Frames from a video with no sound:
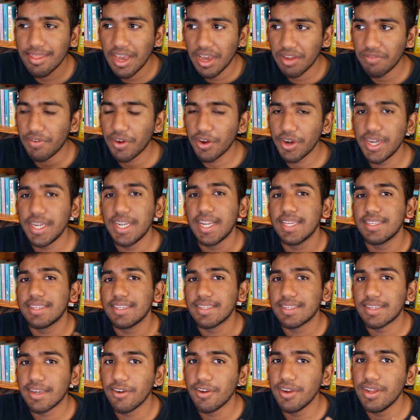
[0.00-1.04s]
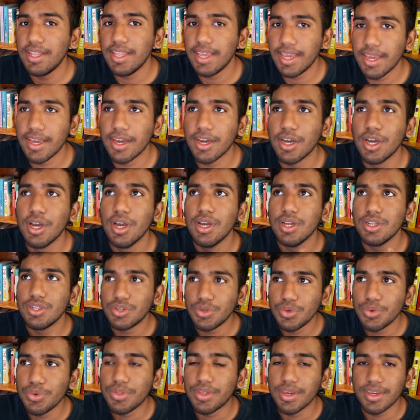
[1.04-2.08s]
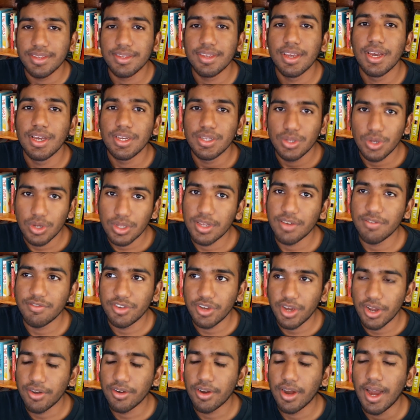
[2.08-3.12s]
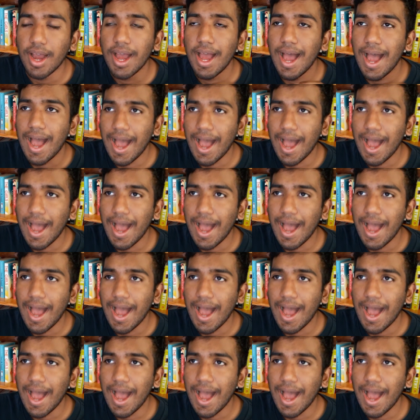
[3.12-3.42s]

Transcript: that very necessary layer to this sort of genre.